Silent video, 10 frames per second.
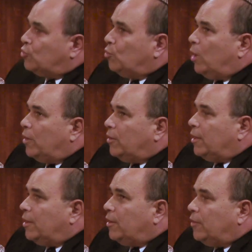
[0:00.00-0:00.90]
To what,
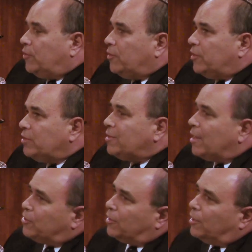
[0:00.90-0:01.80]
this
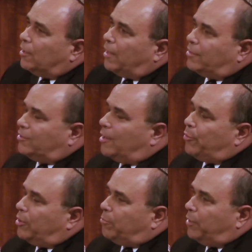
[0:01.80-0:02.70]
sounds a little like
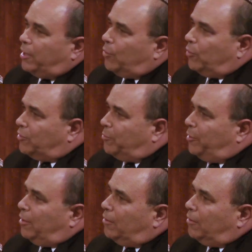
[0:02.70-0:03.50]
separate but equal to me.